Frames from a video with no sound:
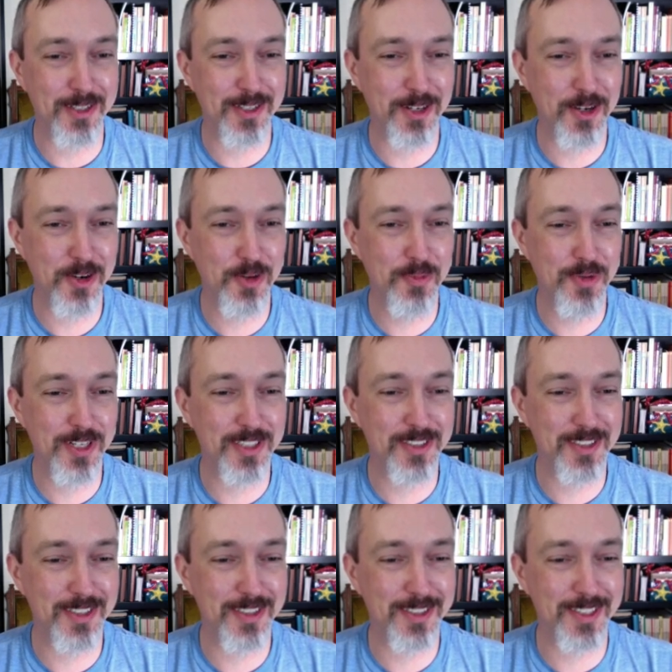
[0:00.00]
hubris
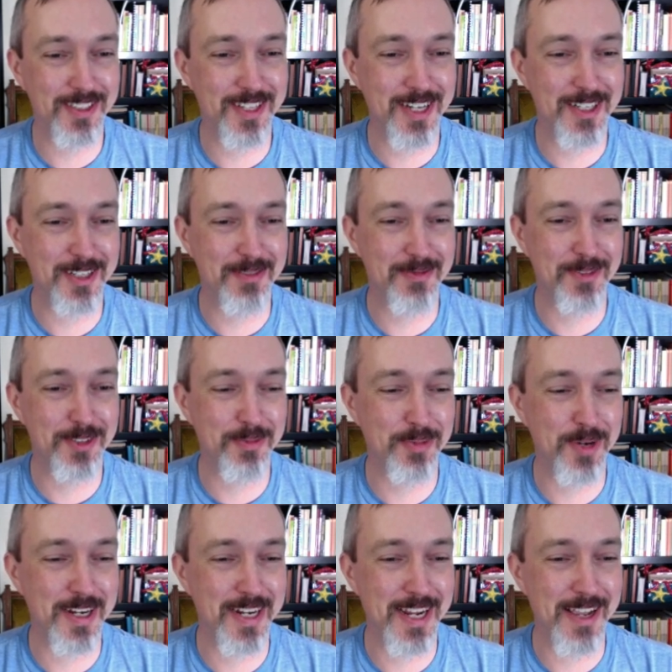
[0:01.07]
that's designed to
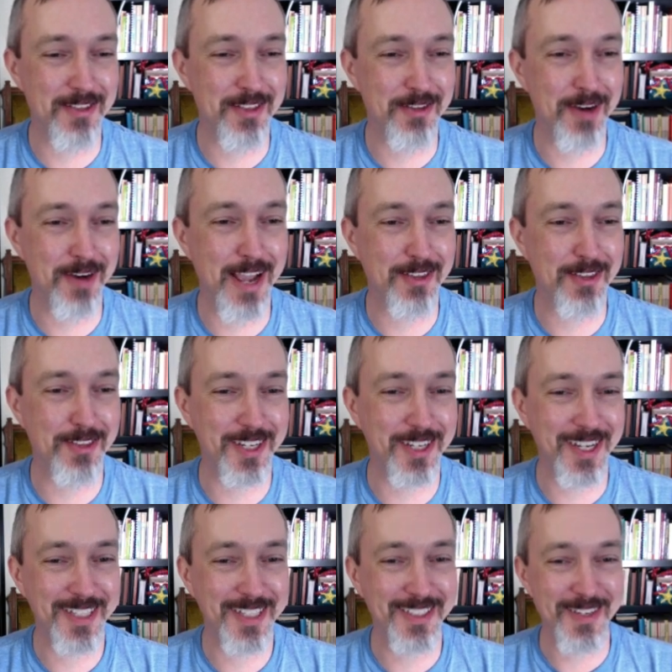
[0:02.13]
bring down the wrath of the
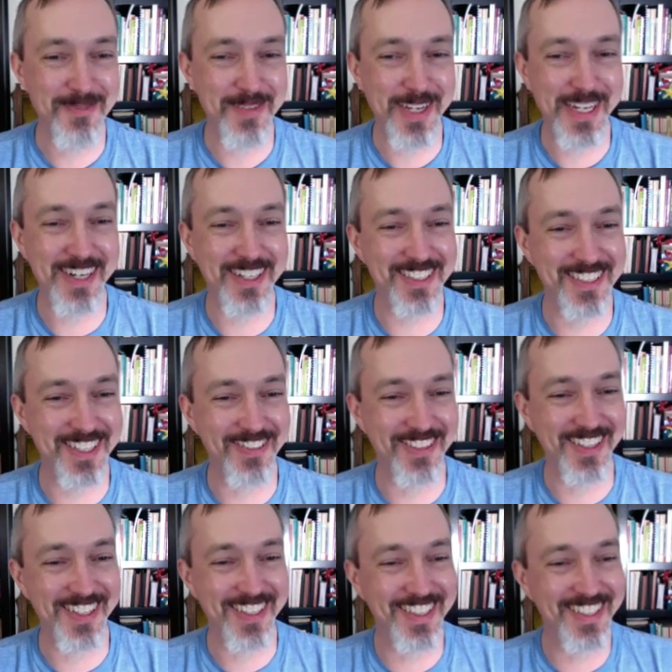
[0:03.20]
gods on me or
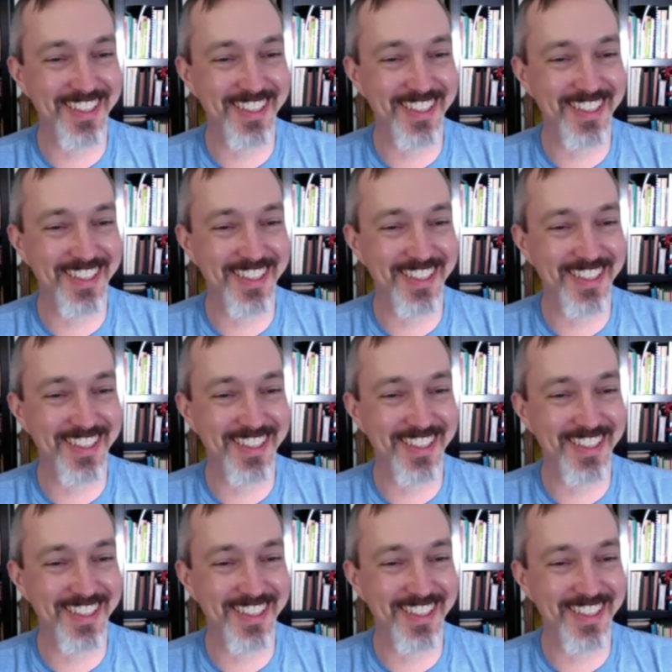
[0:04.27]
something.